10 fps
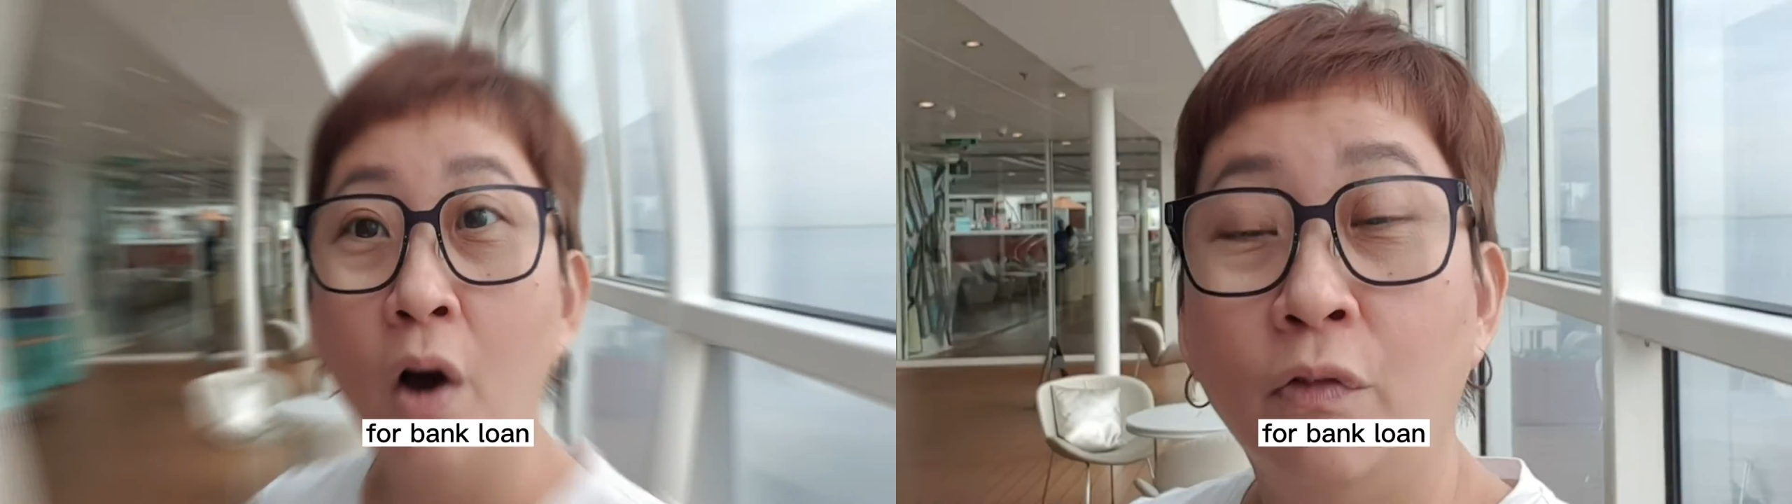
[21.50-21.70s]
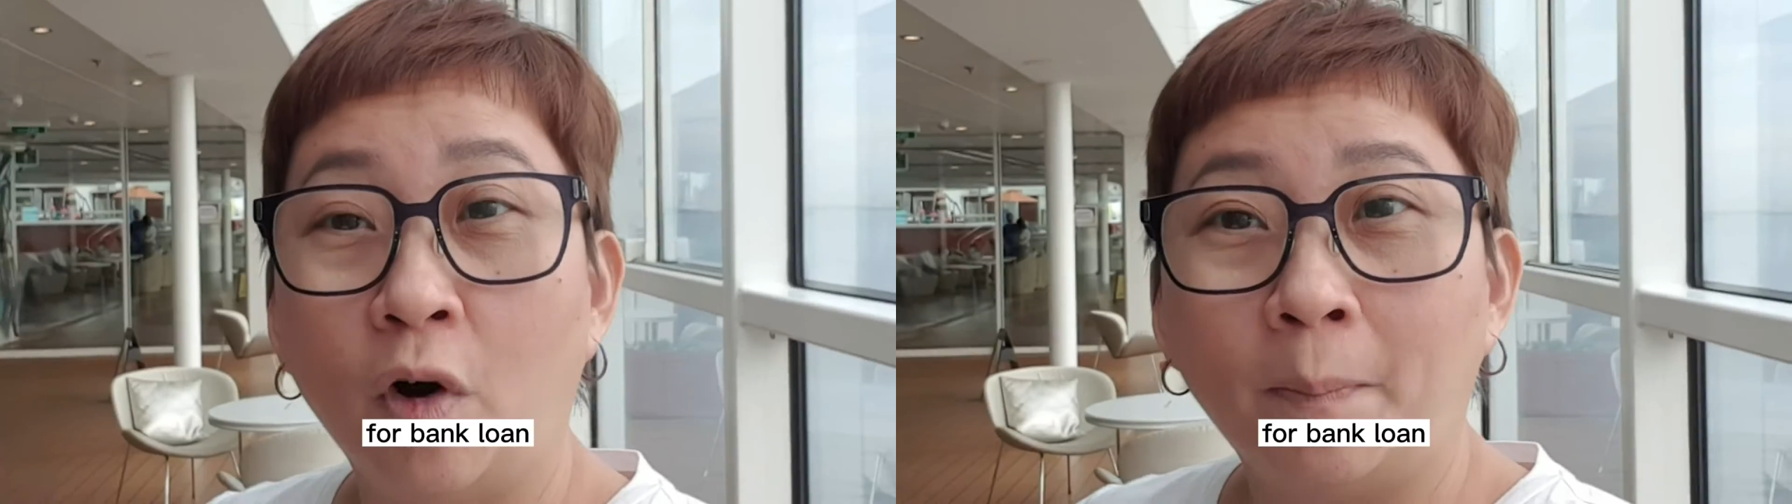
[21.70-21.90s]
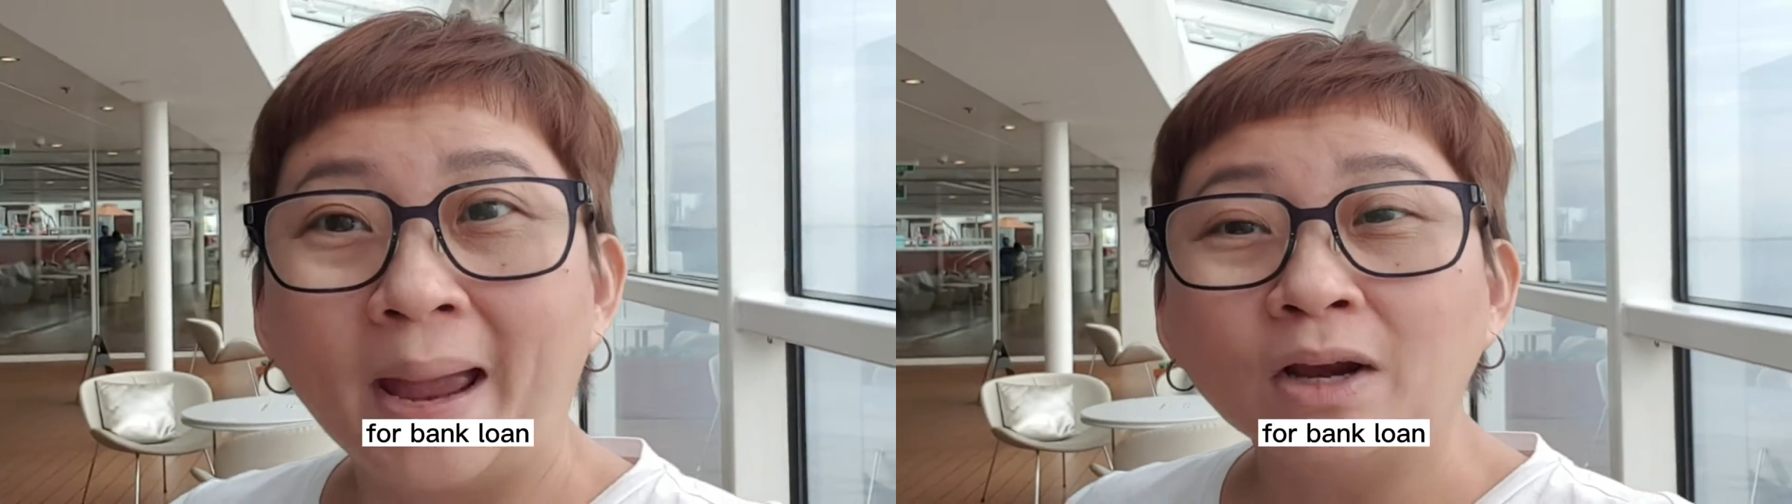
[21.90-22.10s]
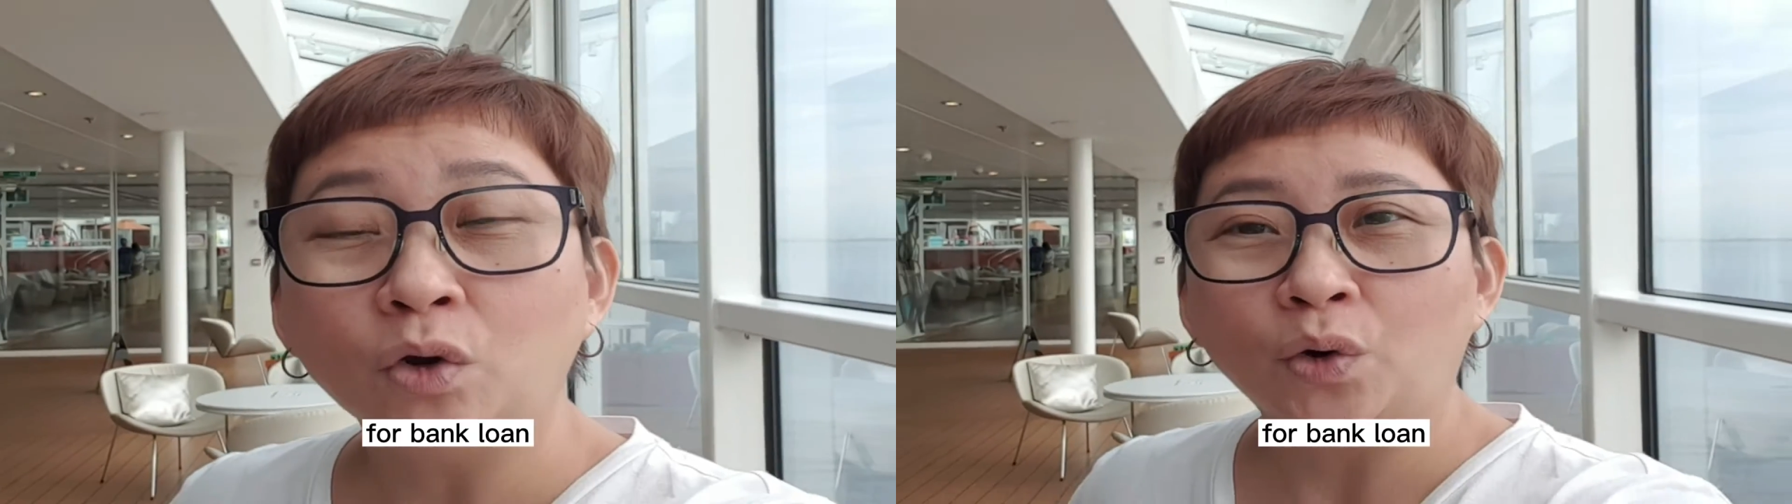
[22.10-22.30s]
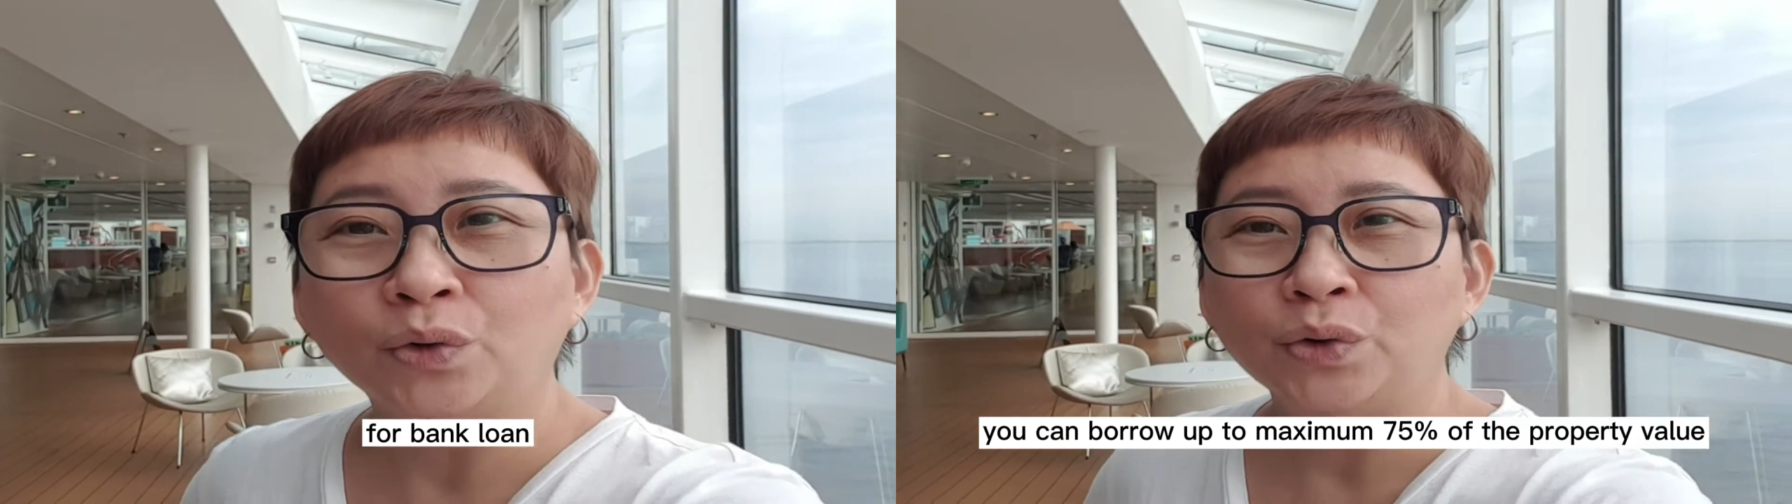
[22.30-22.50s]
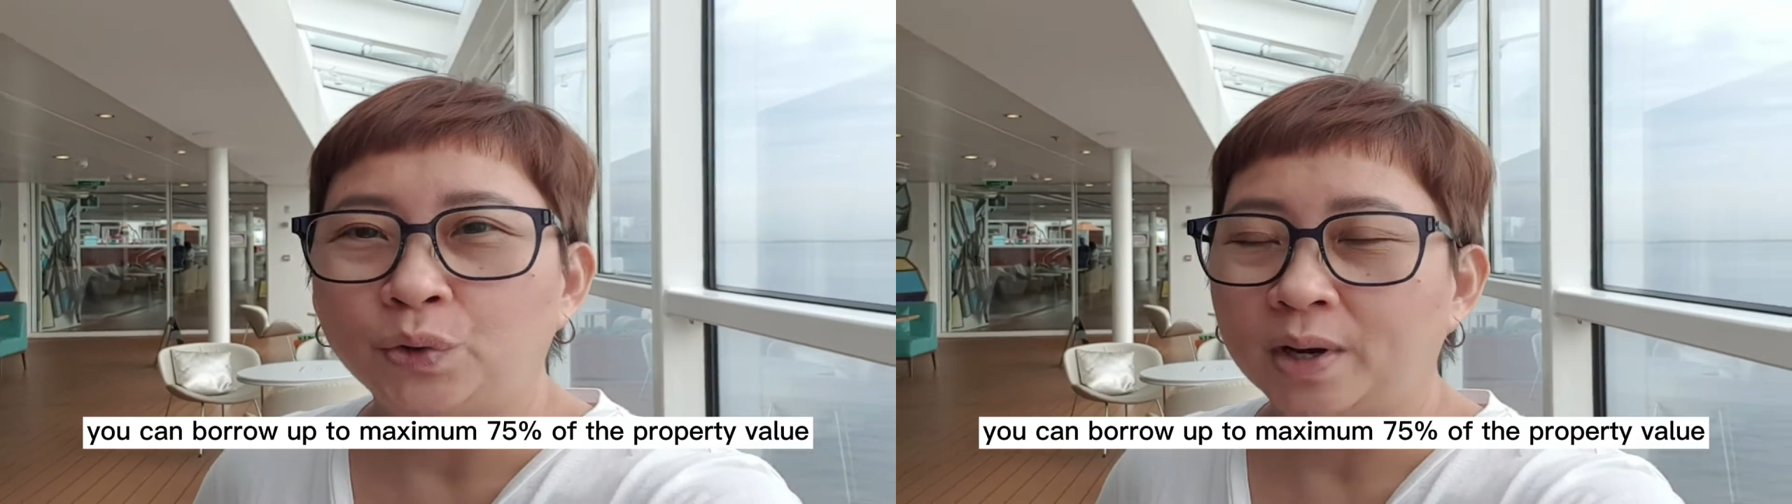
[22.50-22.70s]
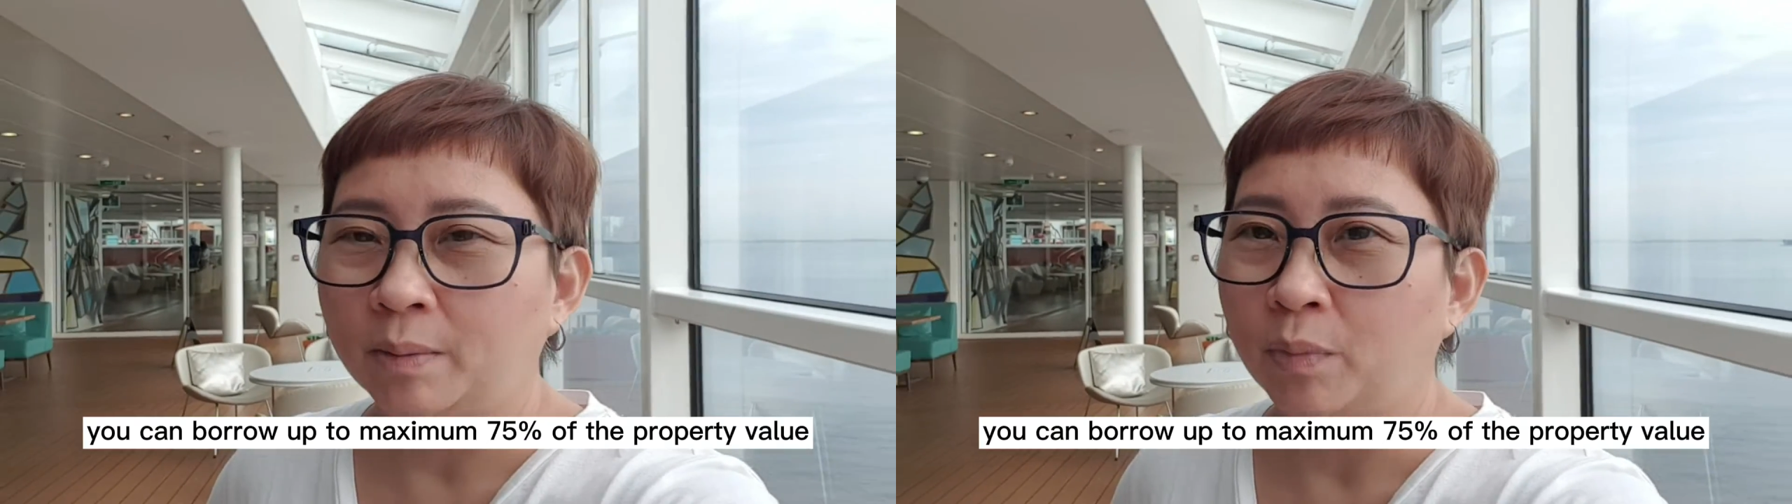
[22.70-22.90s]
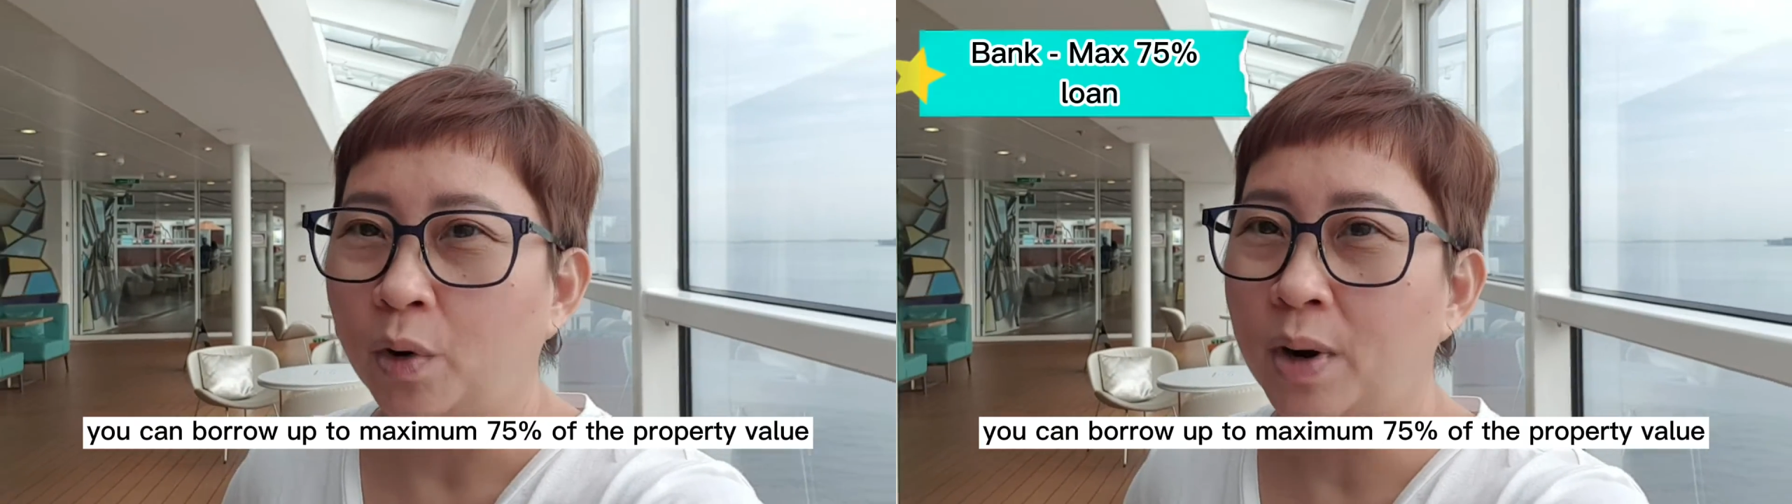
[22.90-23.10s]
For bank loan, you can
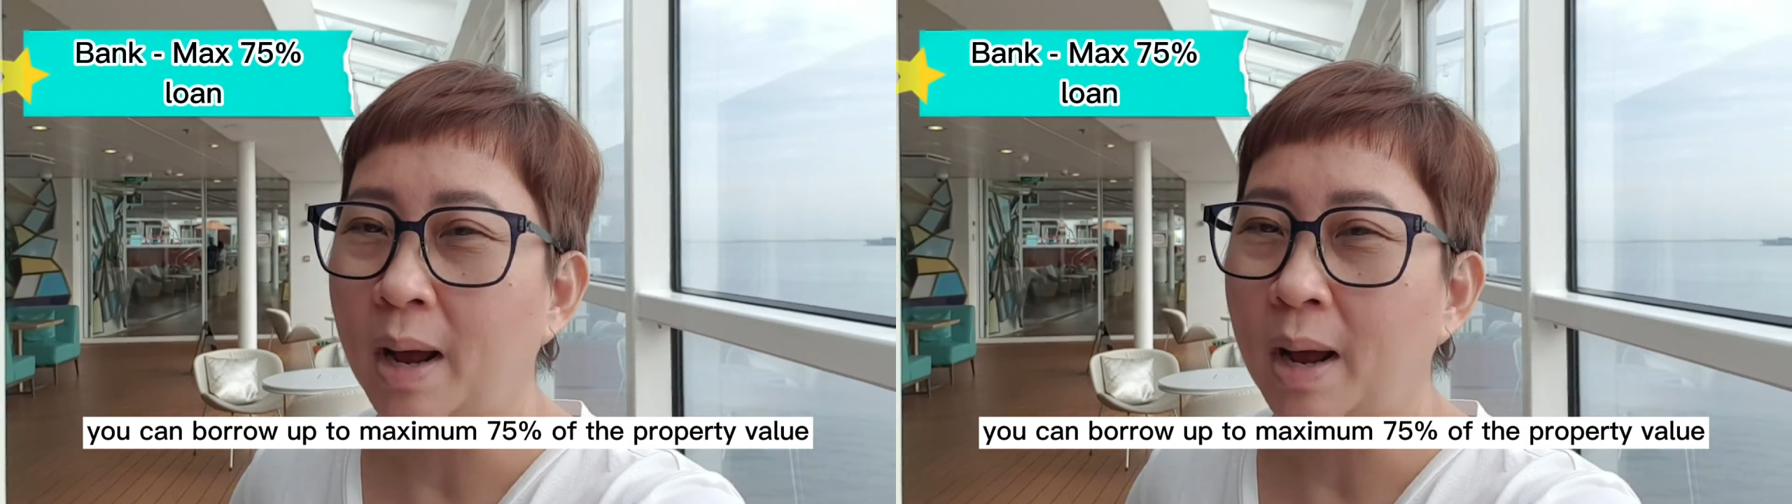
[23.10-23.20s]
borrow